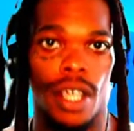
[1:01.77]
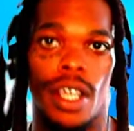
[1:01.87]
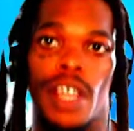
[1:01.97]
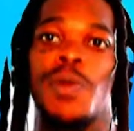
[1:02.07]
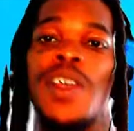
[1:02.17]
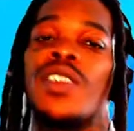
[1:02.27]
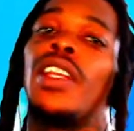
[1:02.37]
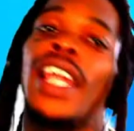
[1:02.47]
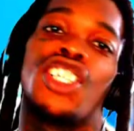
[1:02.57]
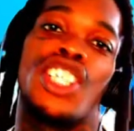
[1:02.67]
It's basically
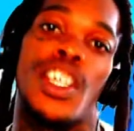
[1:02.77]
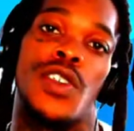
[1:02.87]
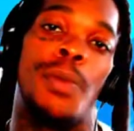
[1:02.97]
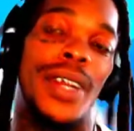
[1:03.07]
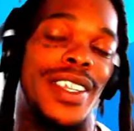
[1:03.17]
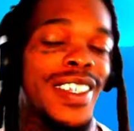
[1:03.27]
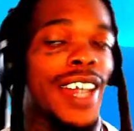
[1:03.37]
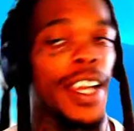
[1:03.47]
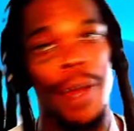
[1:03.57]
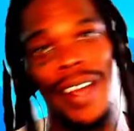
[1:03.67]
like chess, but it's
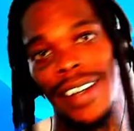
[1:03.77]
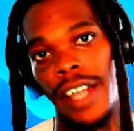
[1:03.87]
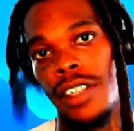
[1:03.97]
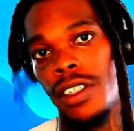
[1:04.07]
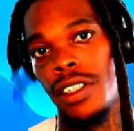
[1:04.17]
9x9,